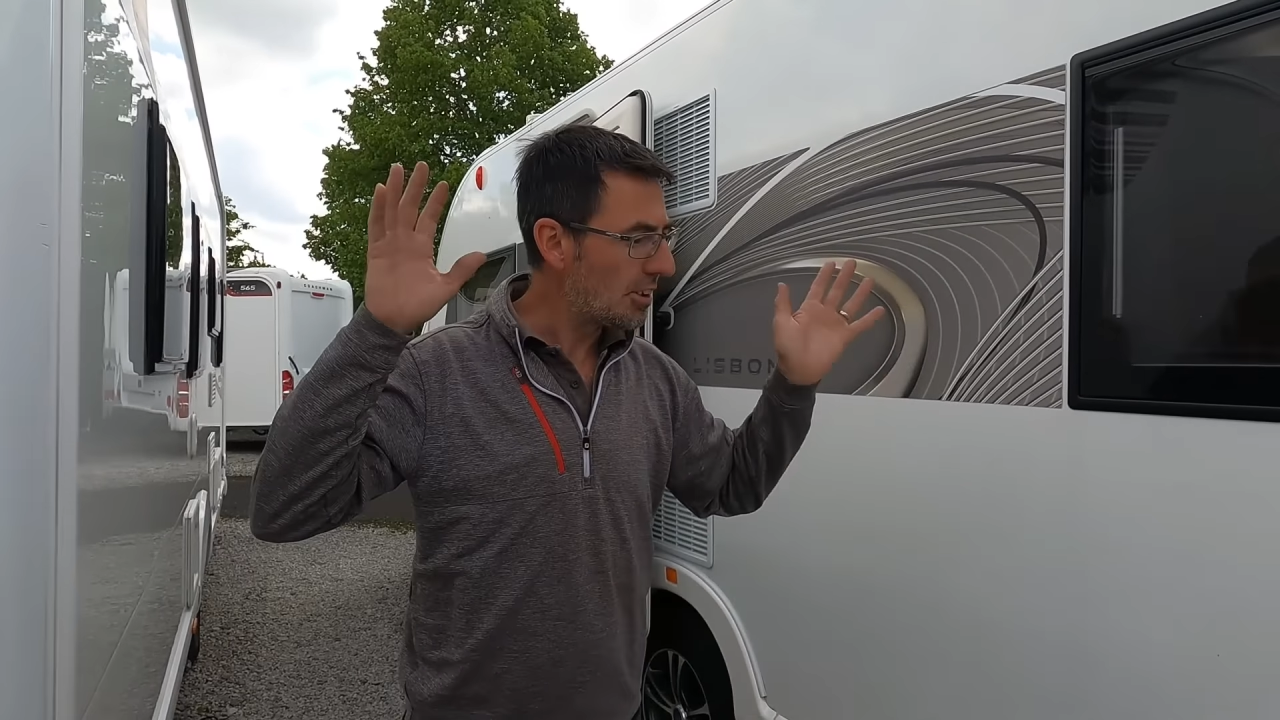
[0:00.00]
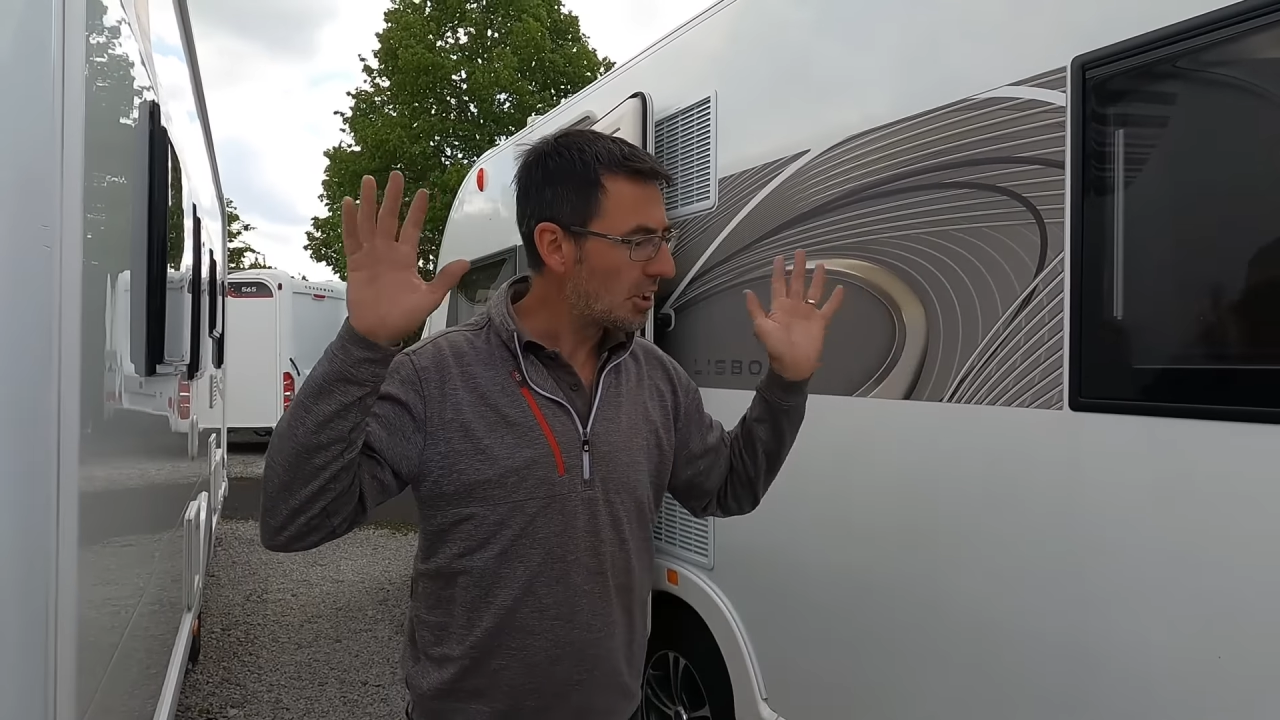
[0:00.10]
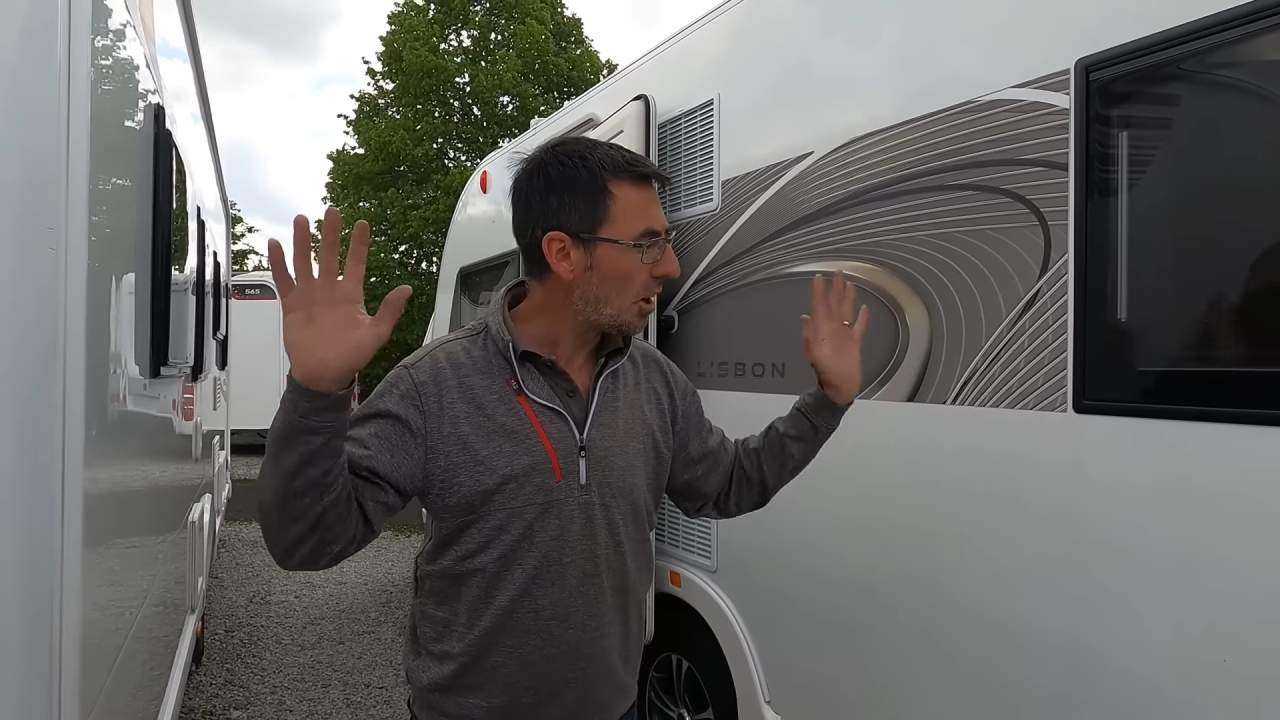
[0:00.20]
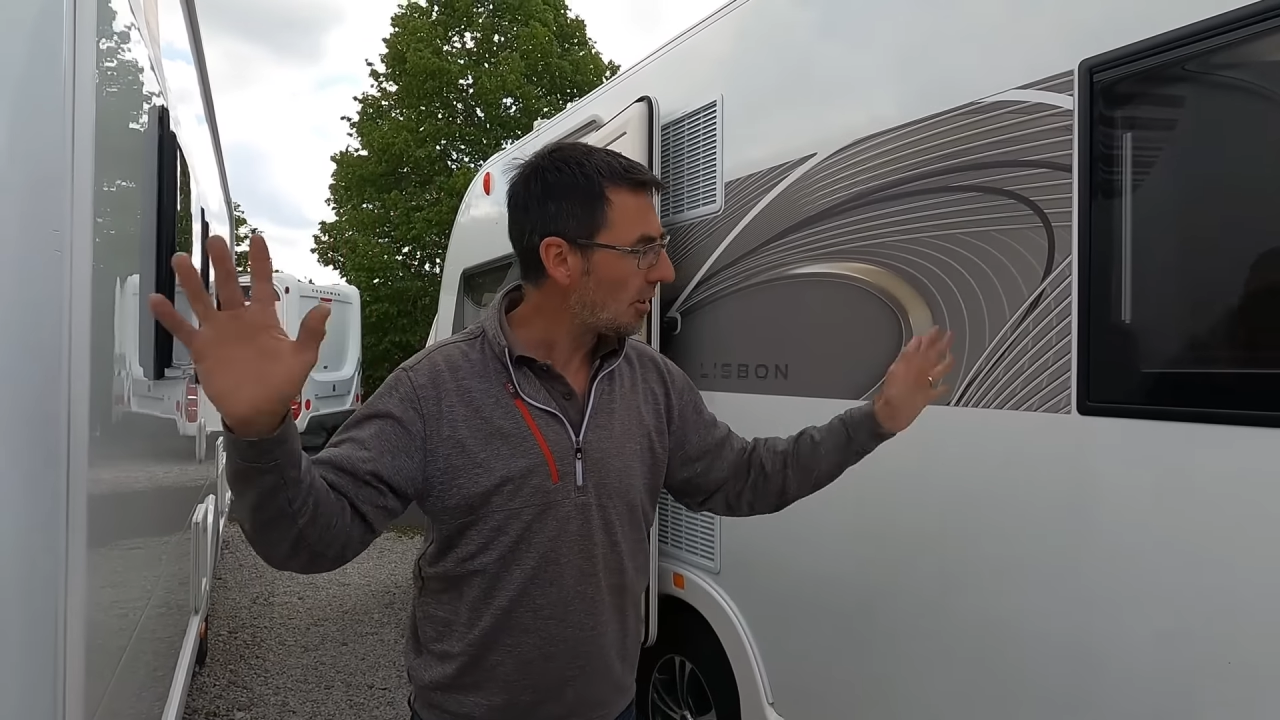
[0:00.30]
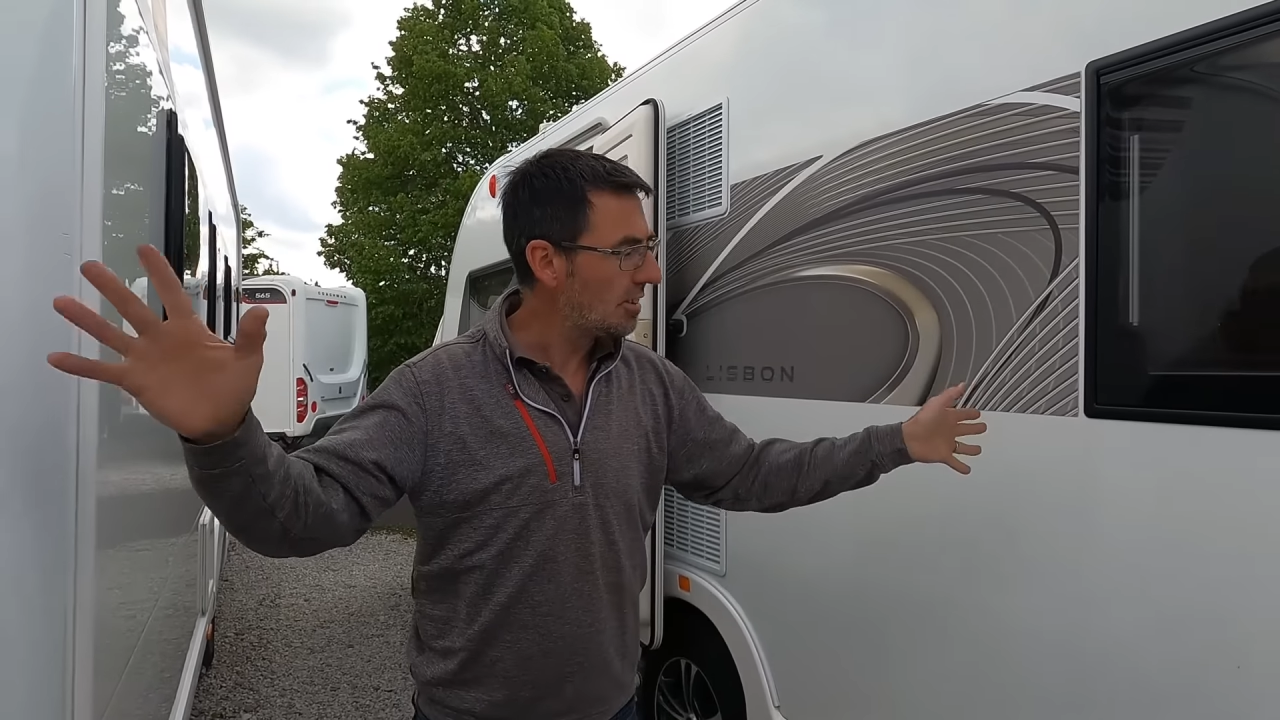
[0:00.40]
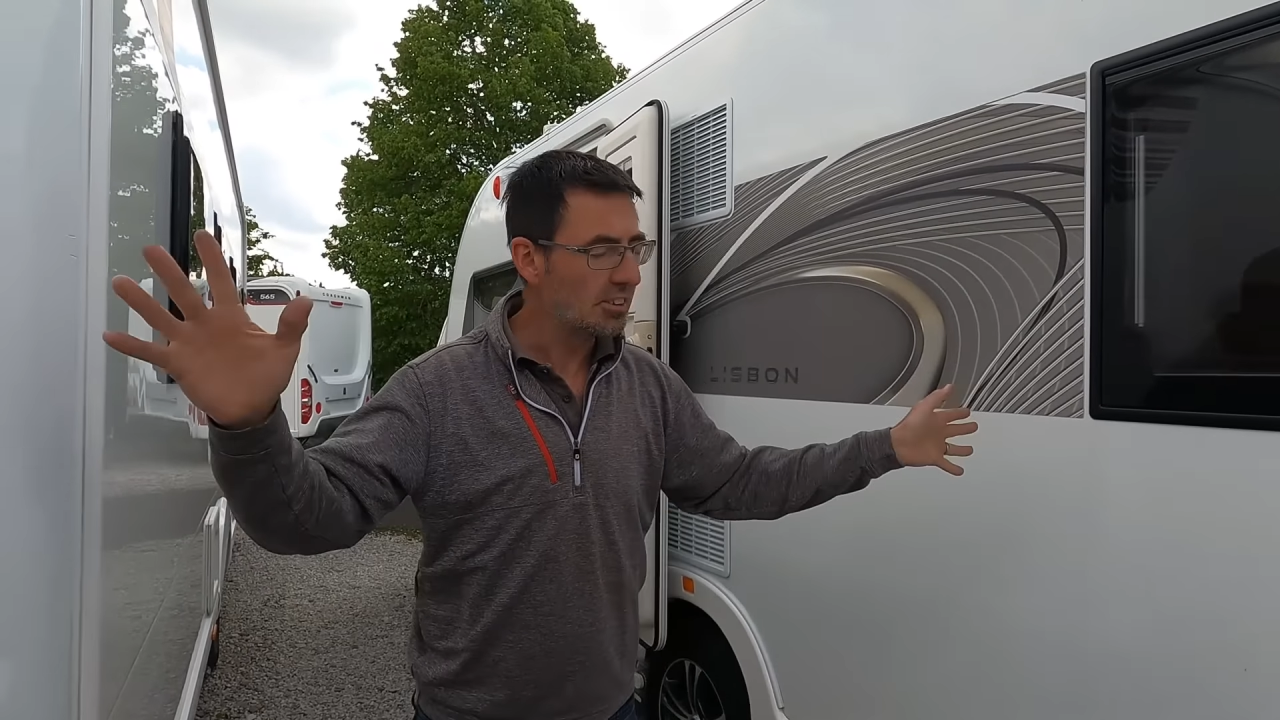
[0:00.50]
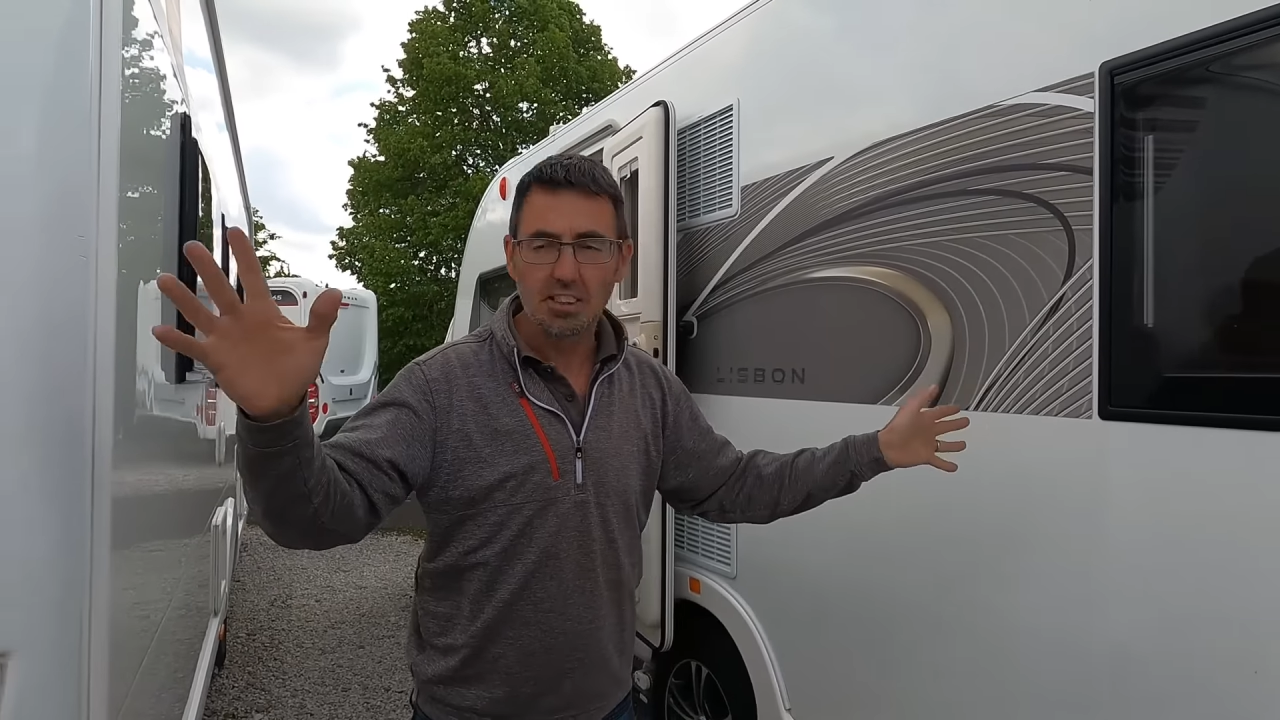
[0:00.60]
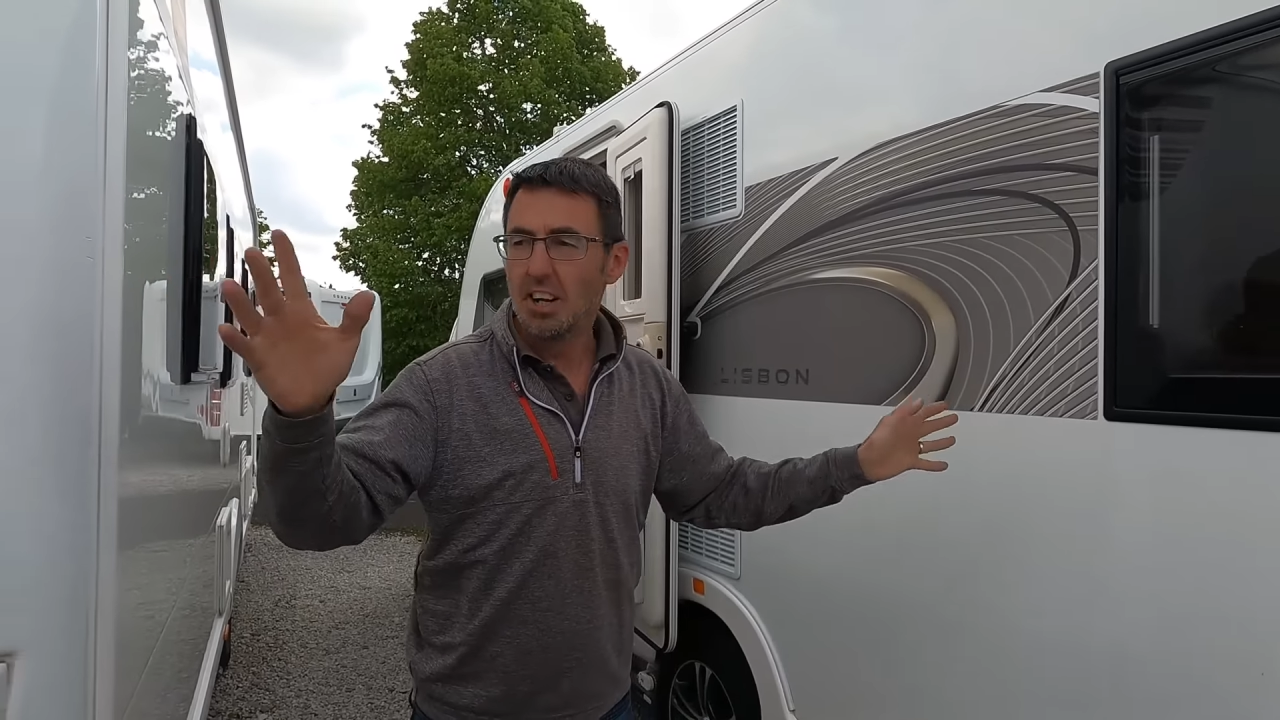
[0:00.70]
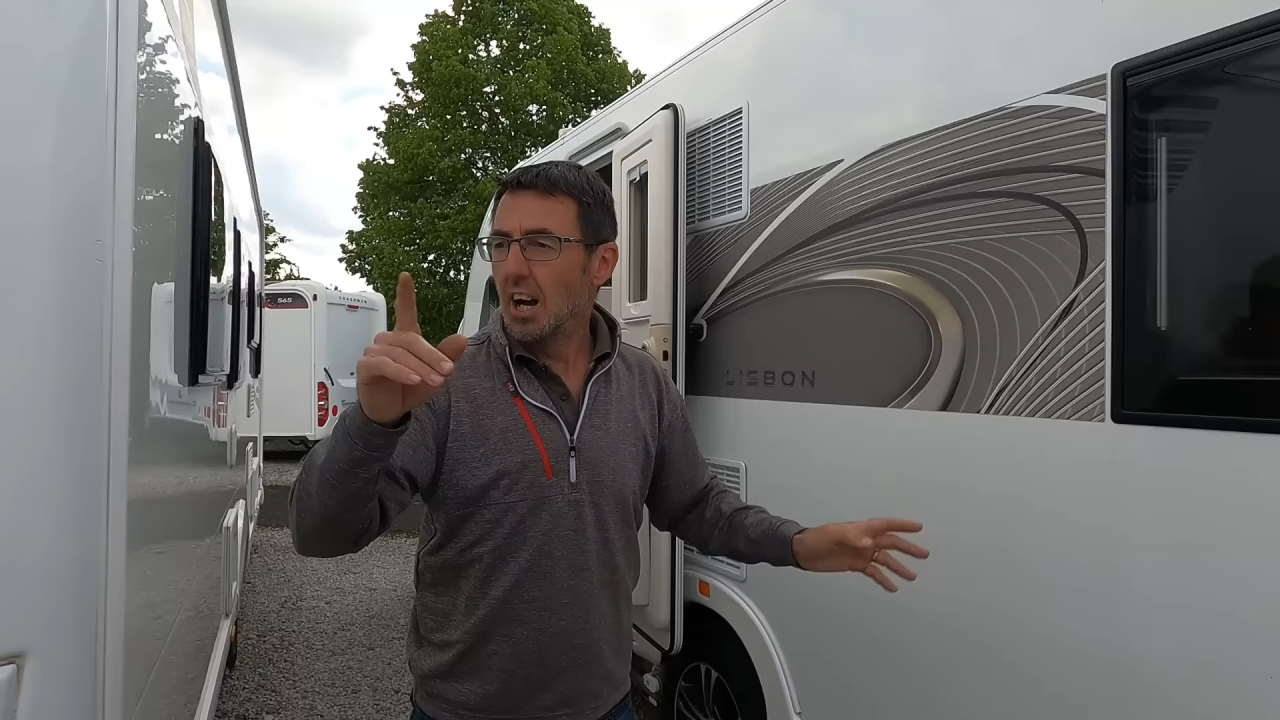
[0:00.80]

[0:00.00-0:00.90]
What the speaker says: the tyres.